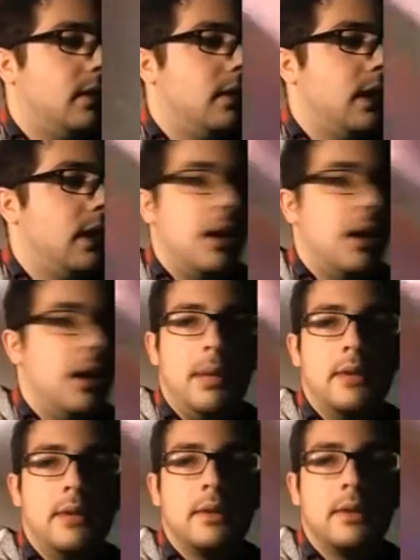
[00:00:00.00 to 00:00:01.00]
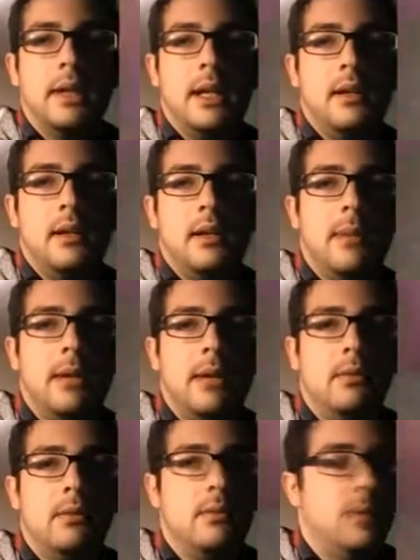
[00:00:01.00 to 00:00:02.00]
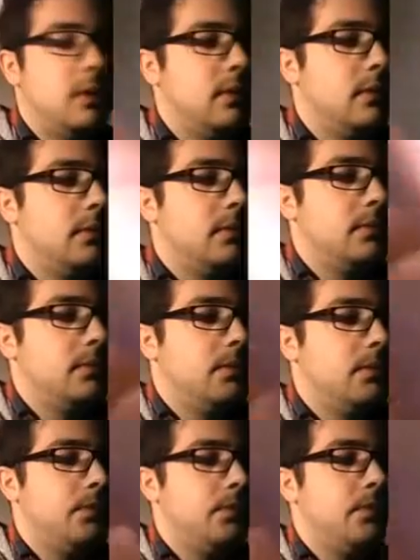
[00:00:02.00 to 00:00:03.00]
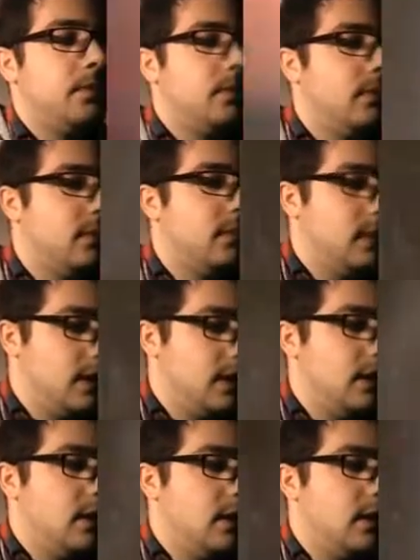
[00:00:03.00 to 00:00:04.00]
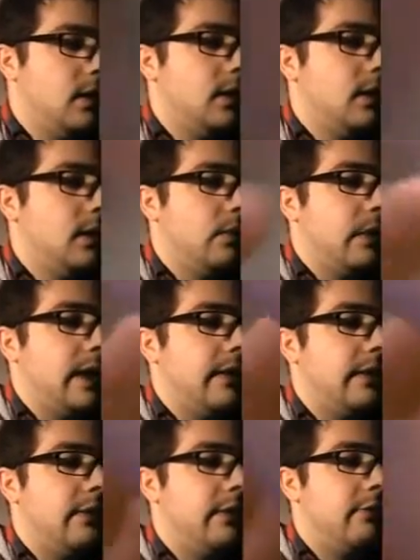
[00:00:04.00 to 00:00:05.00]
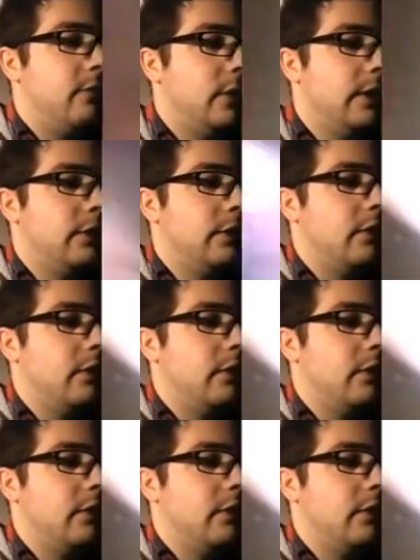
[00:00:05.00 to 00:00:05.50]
our basic land, a mountain. And we'll have our foil or